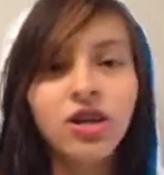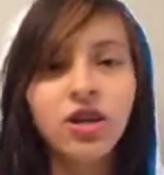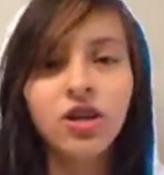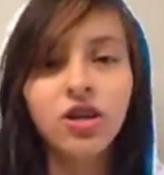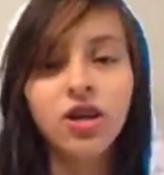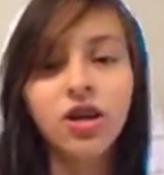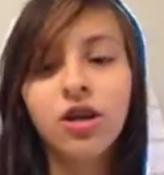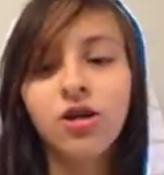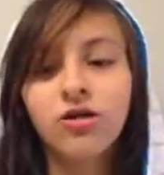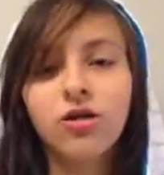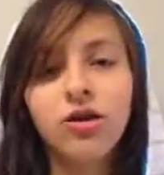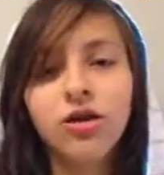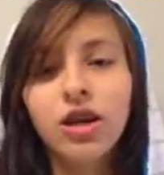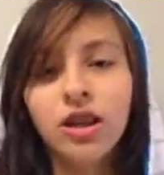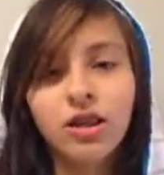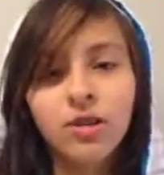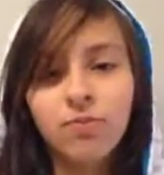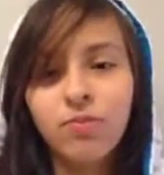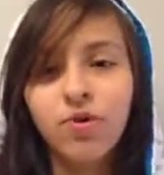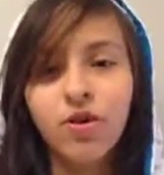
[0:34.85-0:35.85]
You know, you
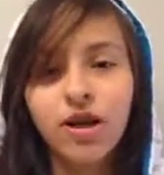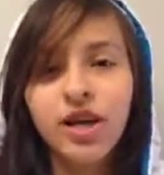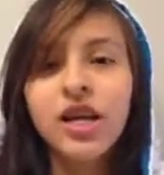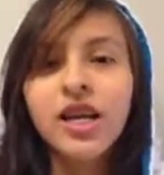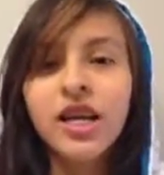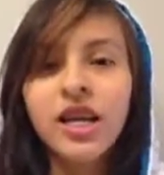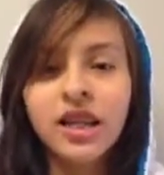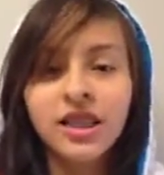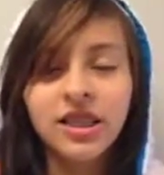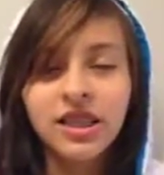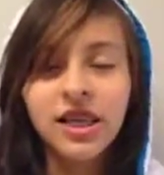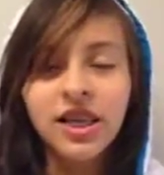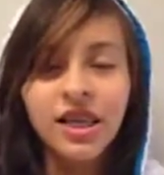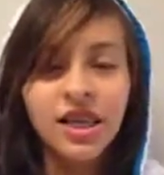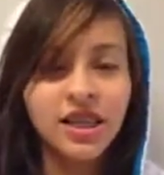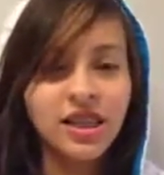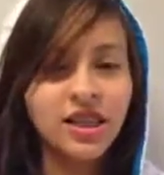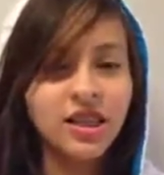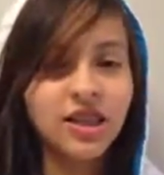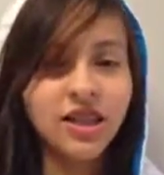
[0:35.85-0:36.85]
get the point. It's
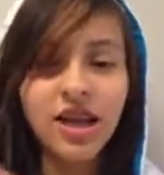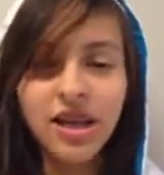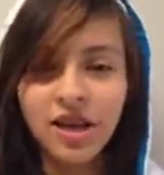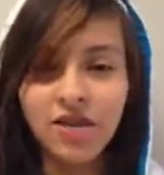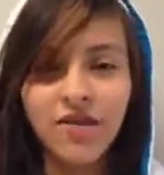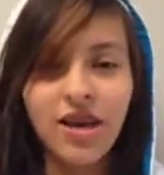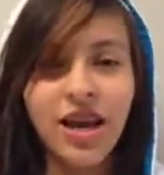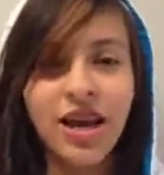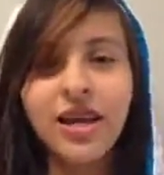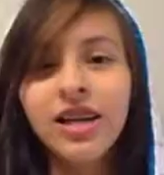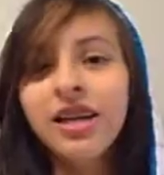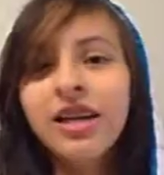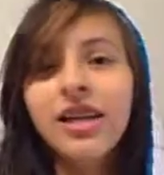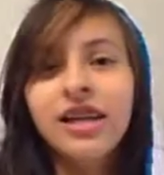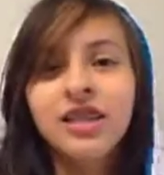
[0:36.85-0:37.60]
none of that.